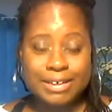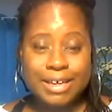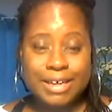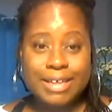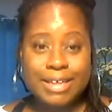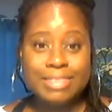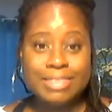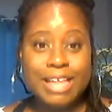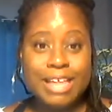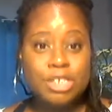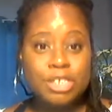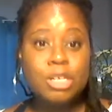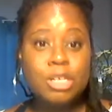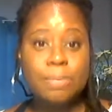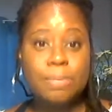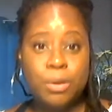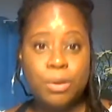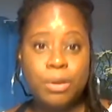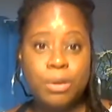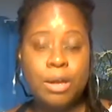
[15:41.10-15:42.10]
That's the
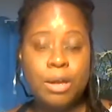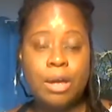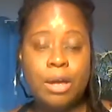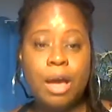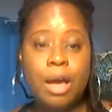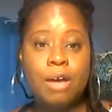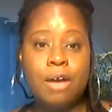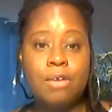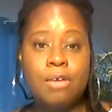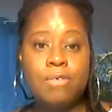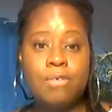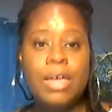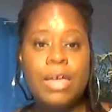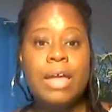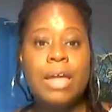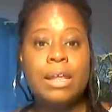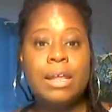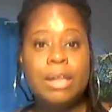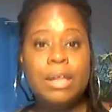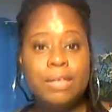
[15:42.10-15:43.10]
beauty of
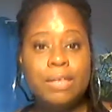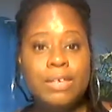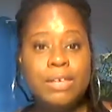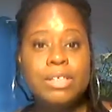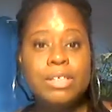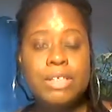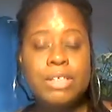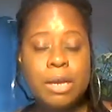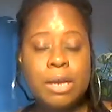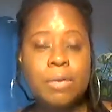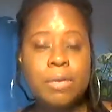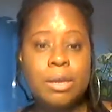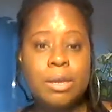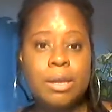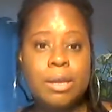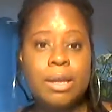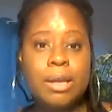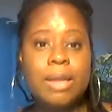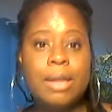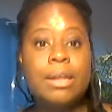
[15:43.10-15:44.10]
living
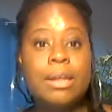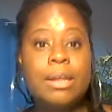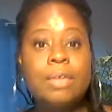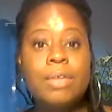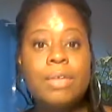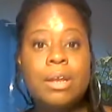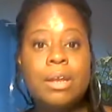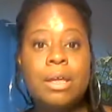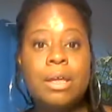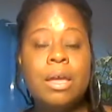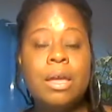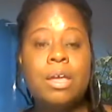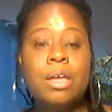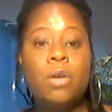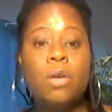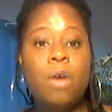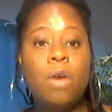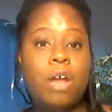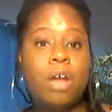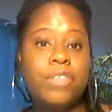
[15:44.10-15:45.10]
sacredly and living
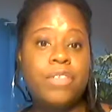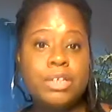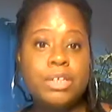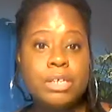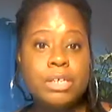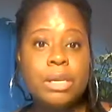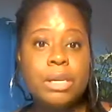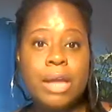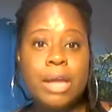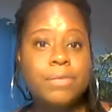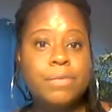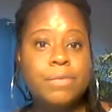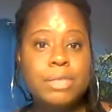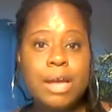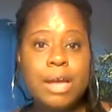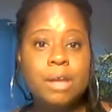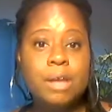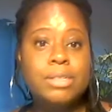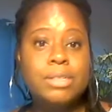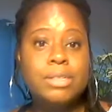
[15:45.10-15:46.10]
your authentic
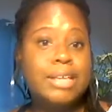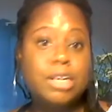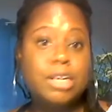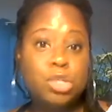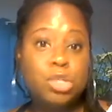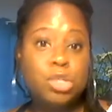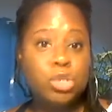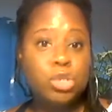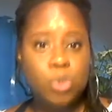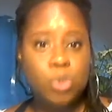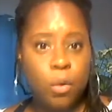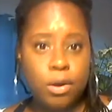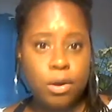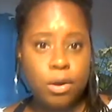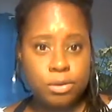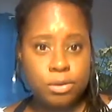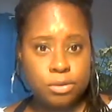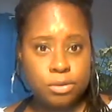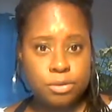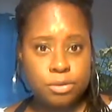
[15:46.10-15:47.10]
lifestyle, is that it's
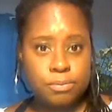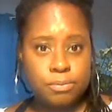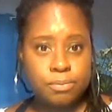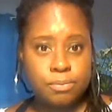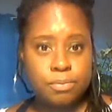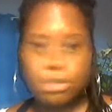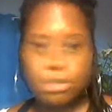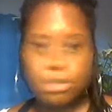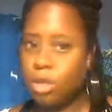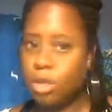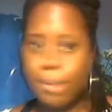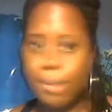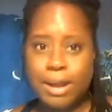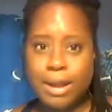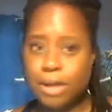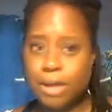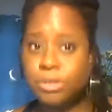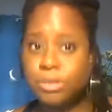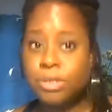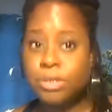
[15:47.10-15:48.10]
yours. It's nobody
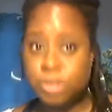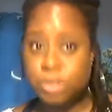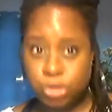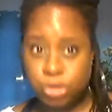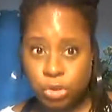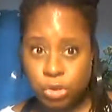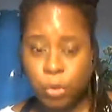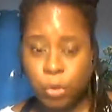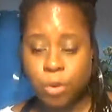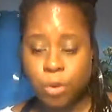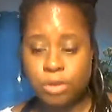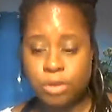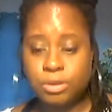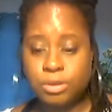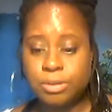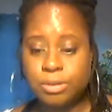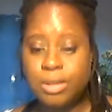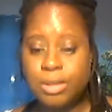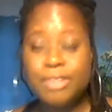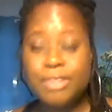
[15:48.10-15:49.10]
else's, it's
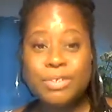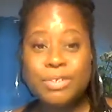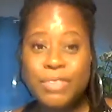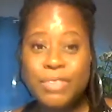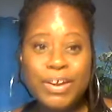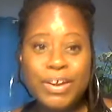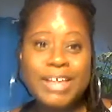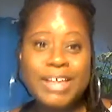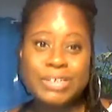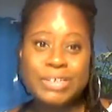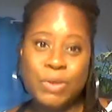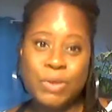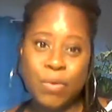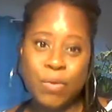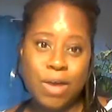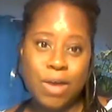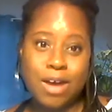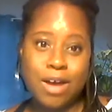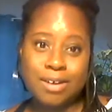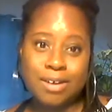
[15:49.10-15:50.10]
yours. So there is no
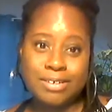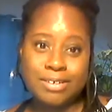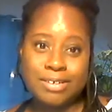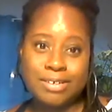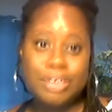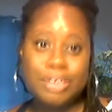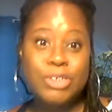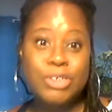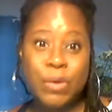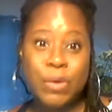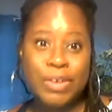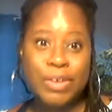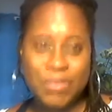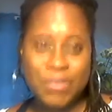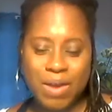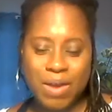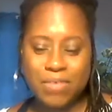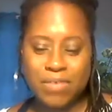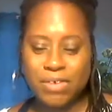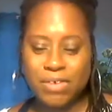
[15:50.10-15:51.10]
wrong. It's only
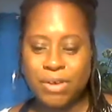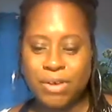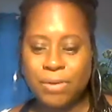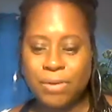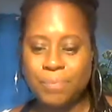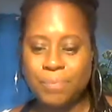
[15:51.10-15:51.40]
right for you.